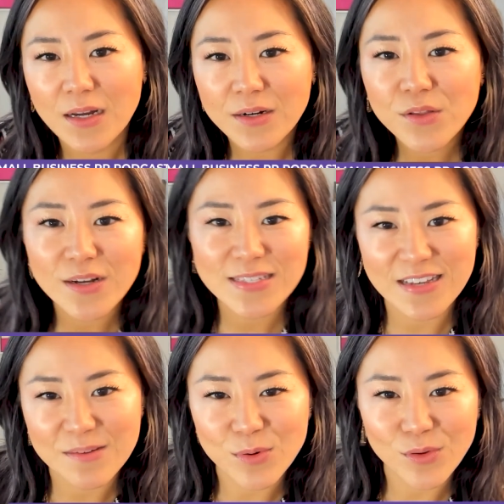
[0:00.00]
Another
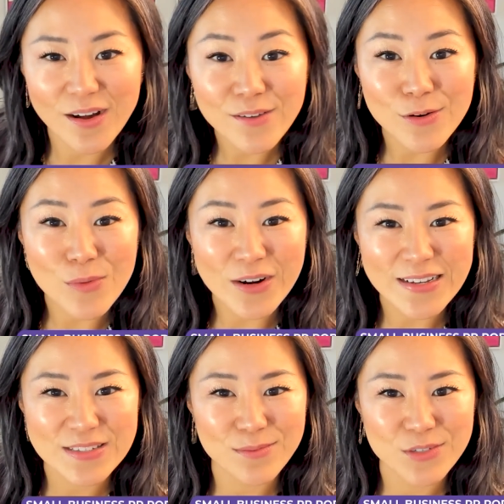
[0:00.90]
example of a
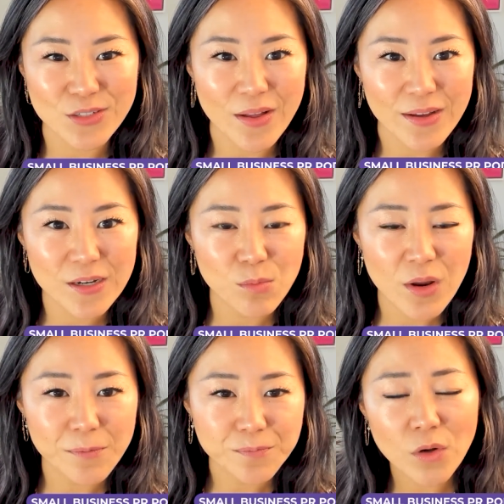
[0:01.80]
winning subject line could
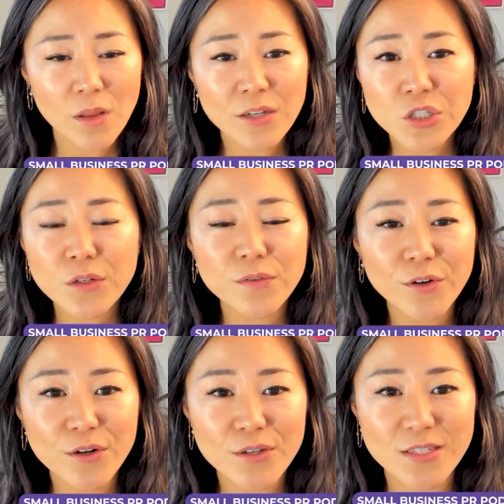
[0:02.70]
be, we're launching the
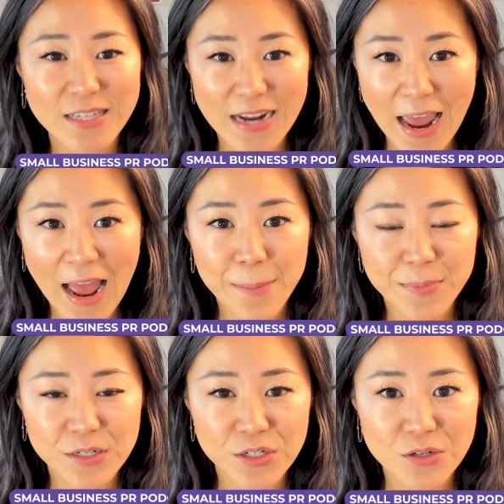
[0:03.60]
first
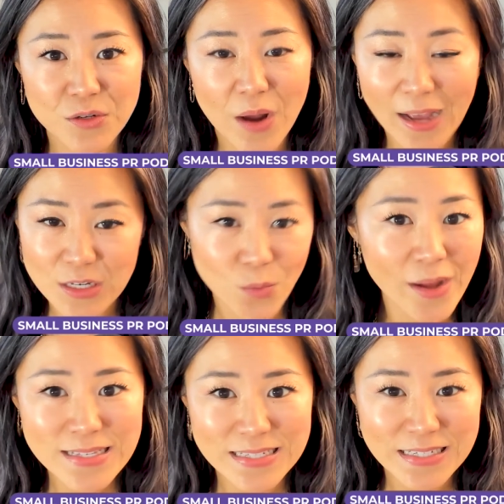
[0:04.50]
app to do X,
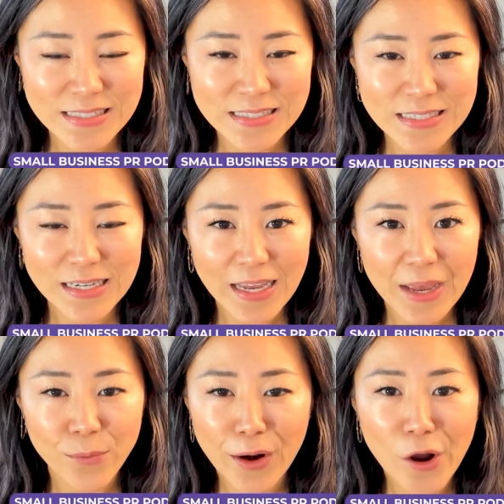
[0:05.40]
Y, and Z,
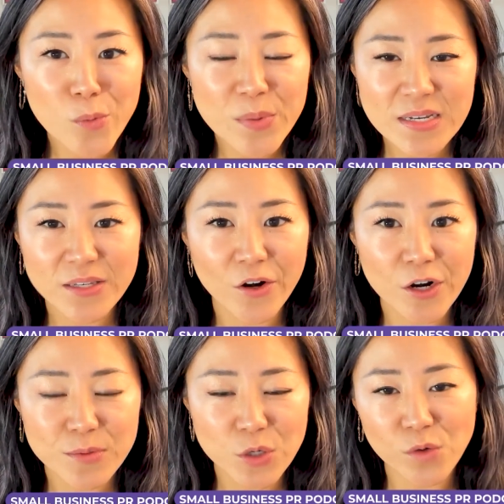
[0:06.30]
and we're helping
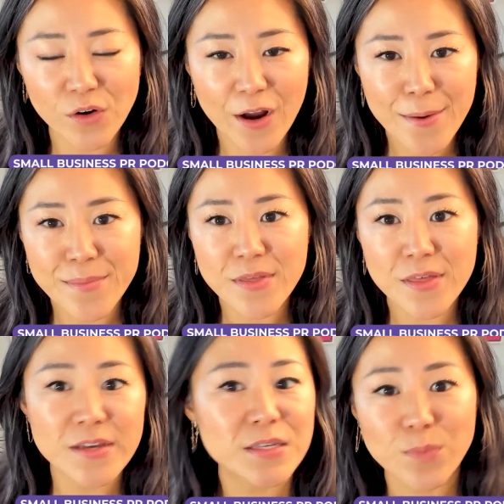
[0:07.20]
startups overcome
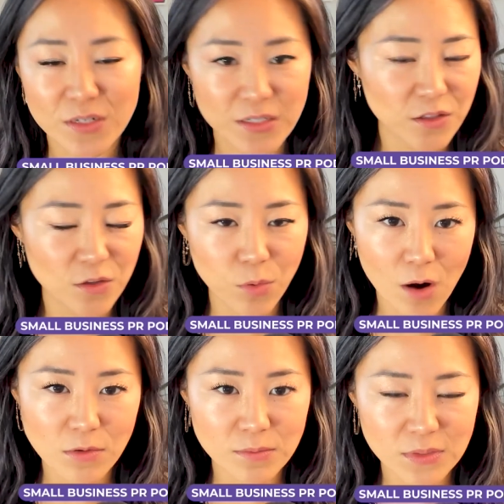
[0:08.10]
this particular
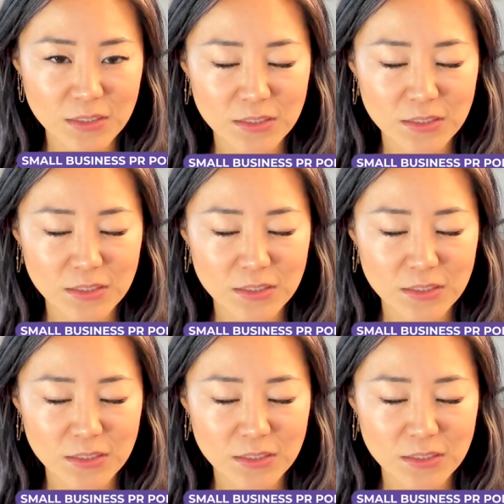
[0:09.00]
problem,